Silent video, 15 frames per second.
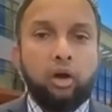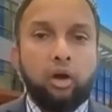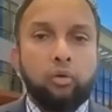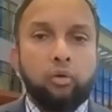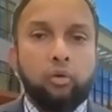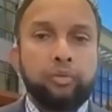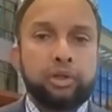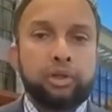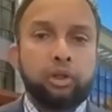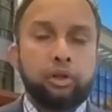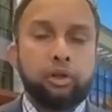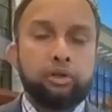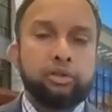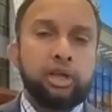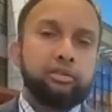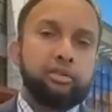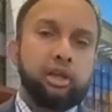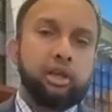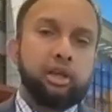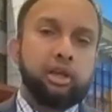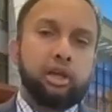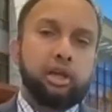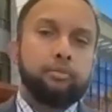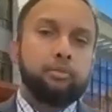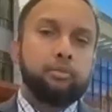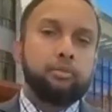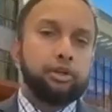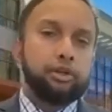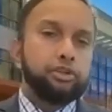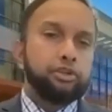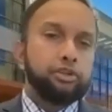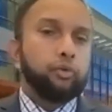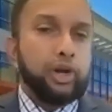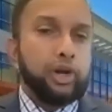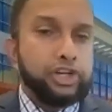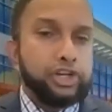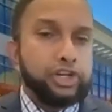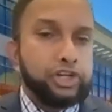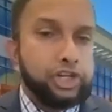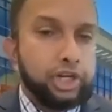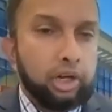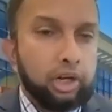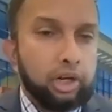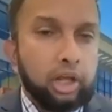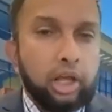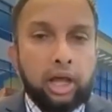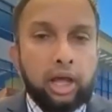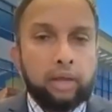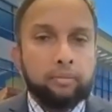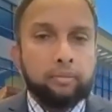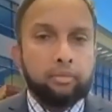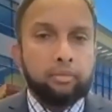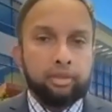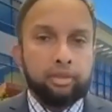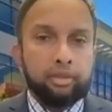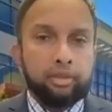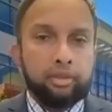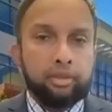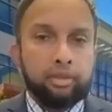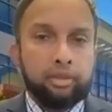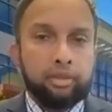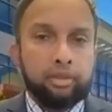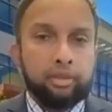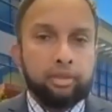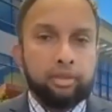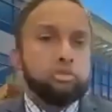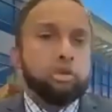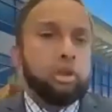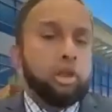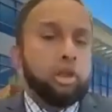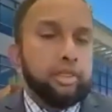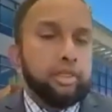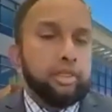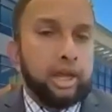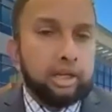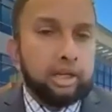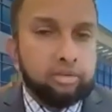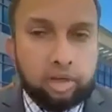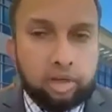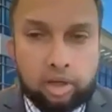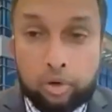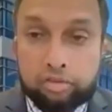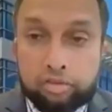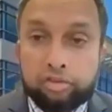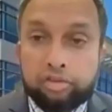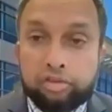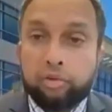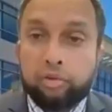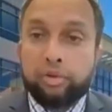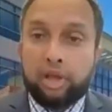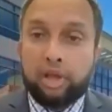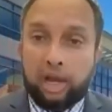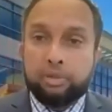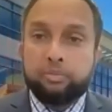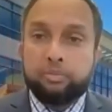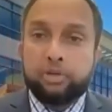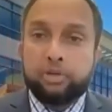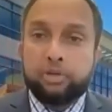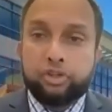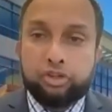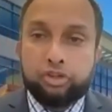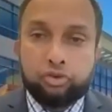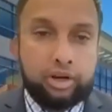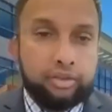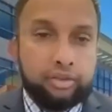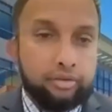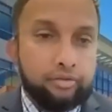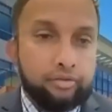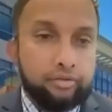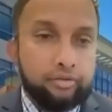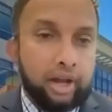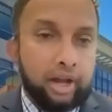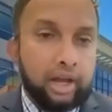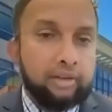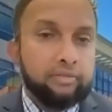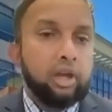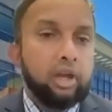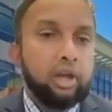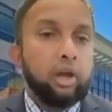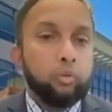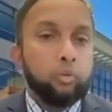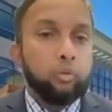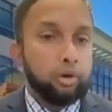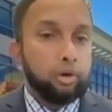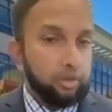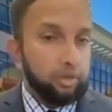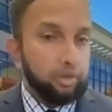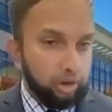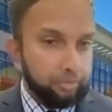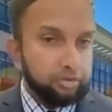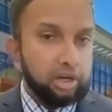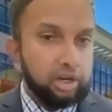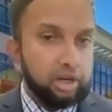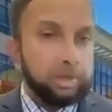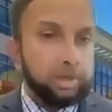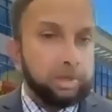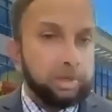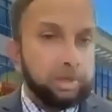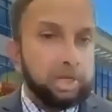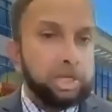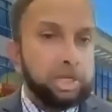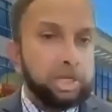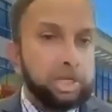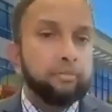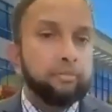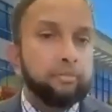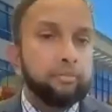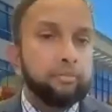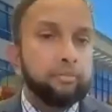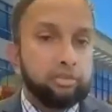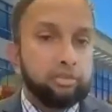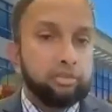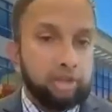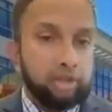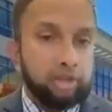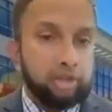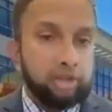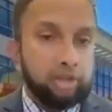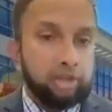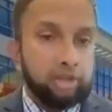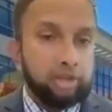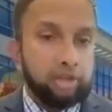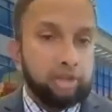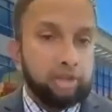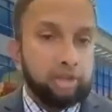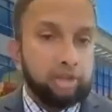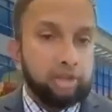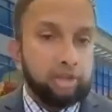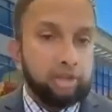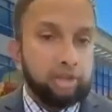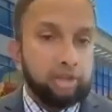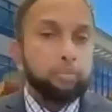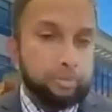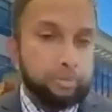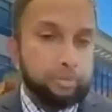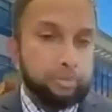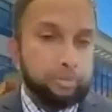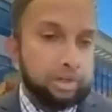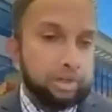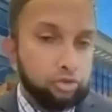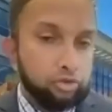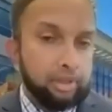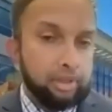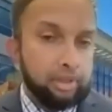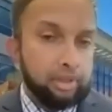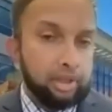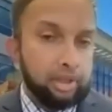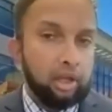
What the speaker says: When we looked at logistic regression, the values that were associated with higher PPGs greater than 5 were thrombocytopenia, esophageal varices, portal hypertensive gastropathy,